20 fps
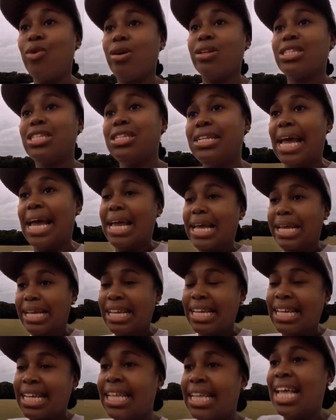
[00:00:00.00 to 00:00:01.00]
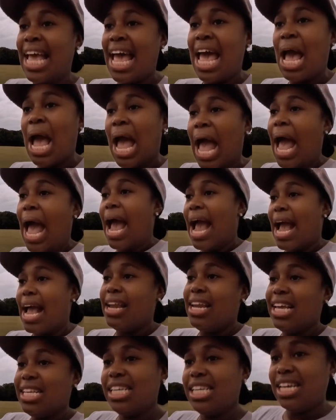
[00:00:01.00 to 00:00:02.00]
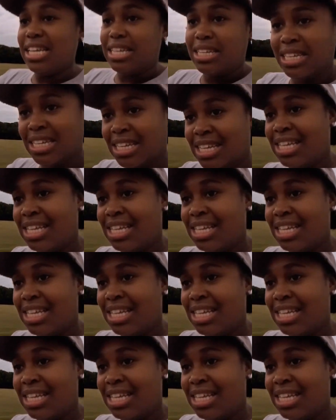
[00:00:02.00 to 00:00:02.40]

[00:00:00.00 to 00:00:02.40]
for today, and that's it.